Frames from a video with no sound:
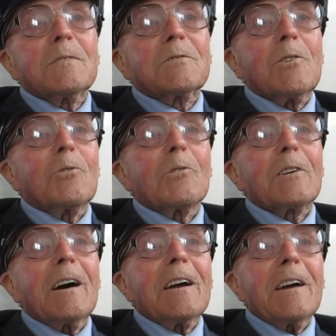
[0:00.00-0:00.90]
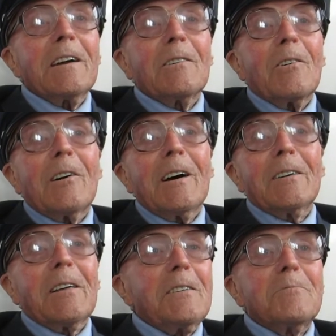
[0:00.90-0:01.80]
corrugated
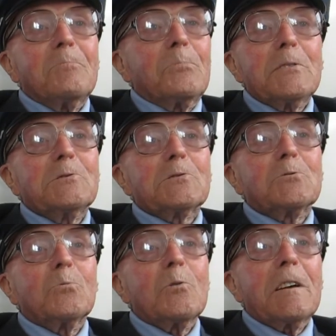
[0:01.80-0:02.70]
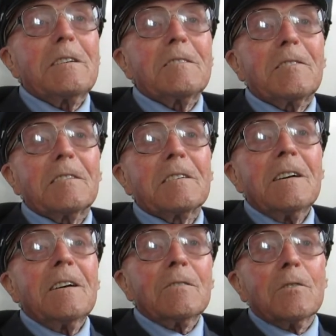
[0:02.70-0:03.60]
iron, then pieces of wood, anything
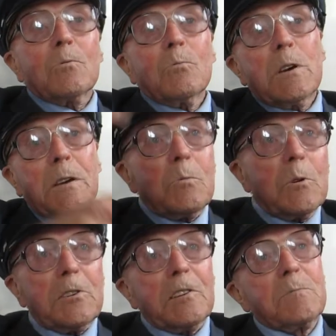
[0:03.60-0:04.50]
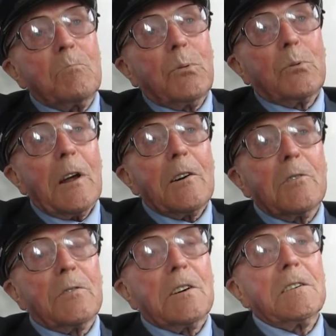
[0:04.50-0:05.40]
that we could pull
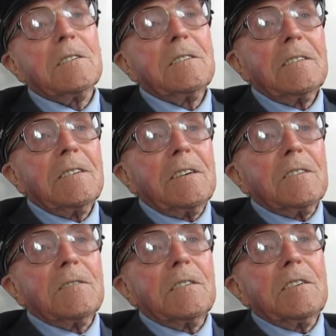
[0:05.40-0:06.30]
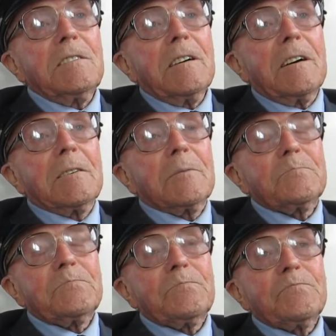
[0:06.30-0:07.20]
over the
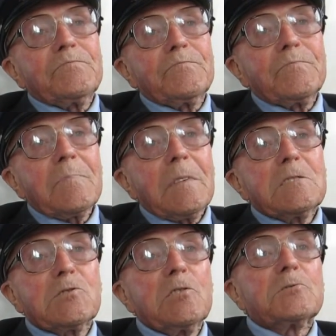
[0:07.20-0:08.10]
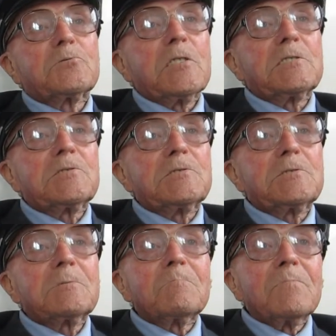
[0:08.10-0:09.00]
slit trenches.
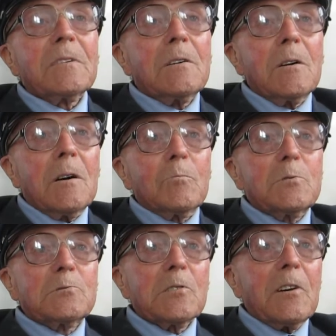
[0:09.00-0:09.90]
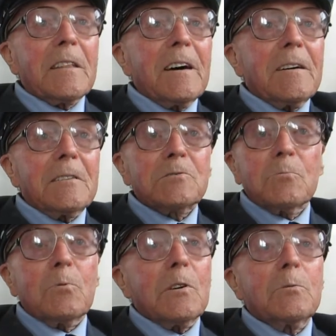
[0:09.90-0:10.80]
It was like that. That's
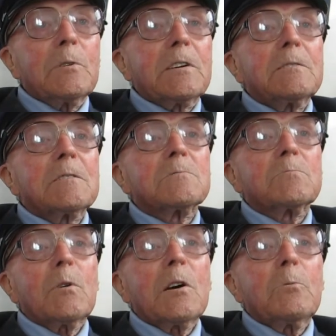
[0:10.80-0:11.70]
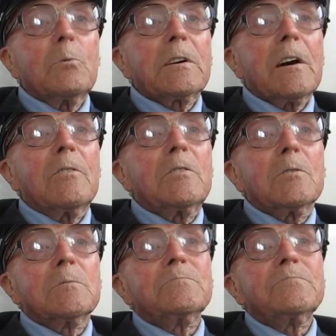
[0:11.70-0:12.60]
the way we carried
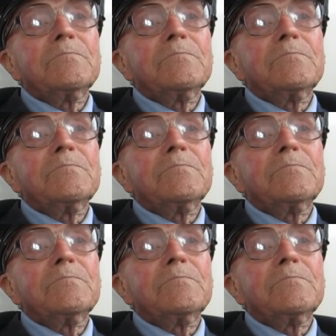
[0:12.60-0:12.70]
on.